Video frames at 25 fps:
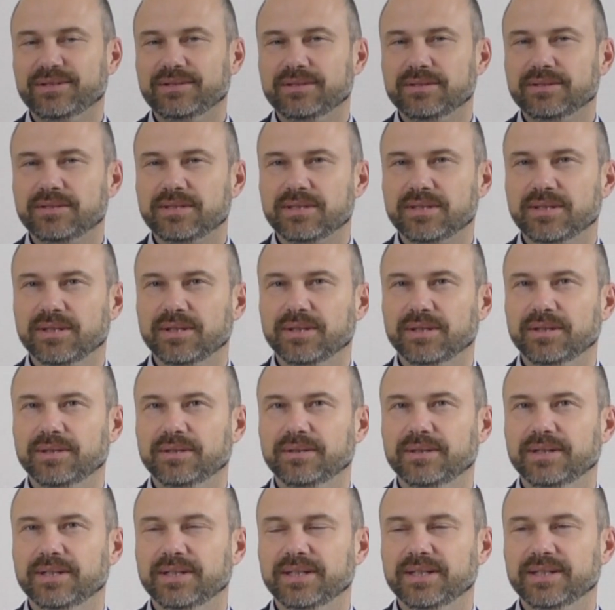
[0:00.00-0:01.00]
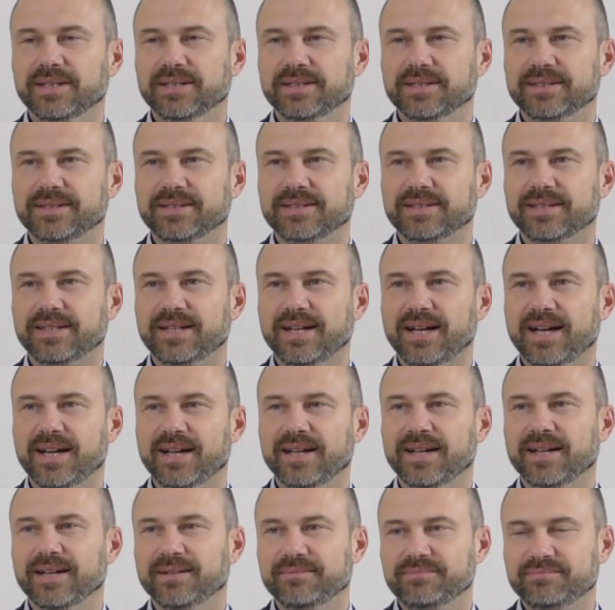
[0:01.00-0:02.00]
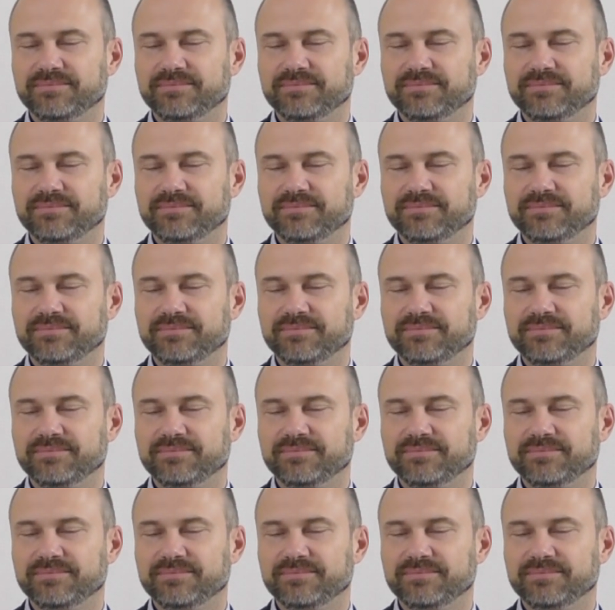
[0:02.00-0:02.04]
So the